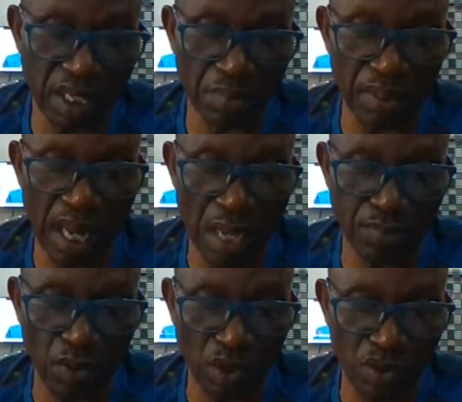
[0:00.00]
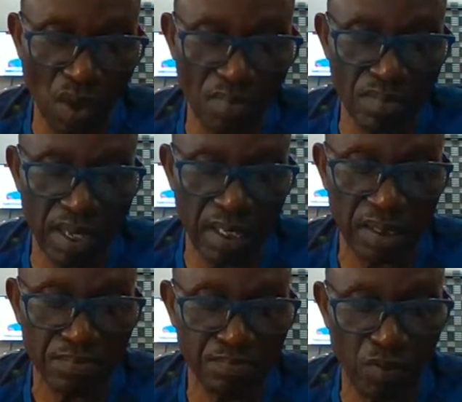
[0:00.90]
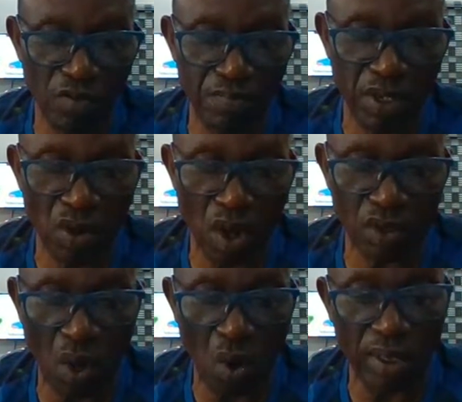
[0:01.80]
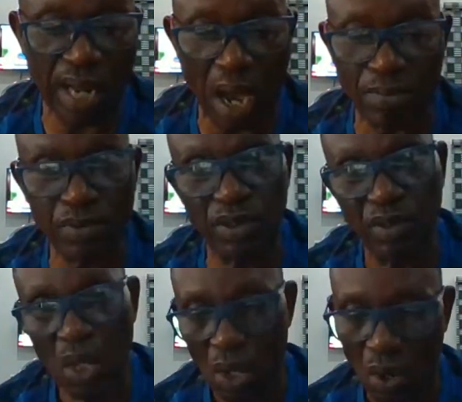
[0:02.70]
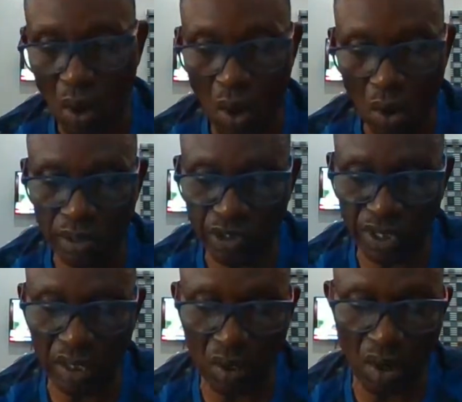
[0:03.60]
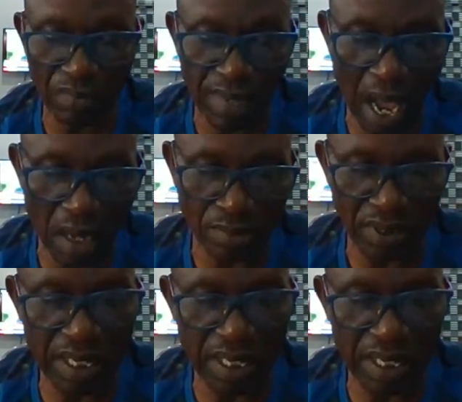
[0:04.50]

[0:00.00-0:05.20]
reasonable doubt does not mean proof beyond all doubt or shadow of doubt.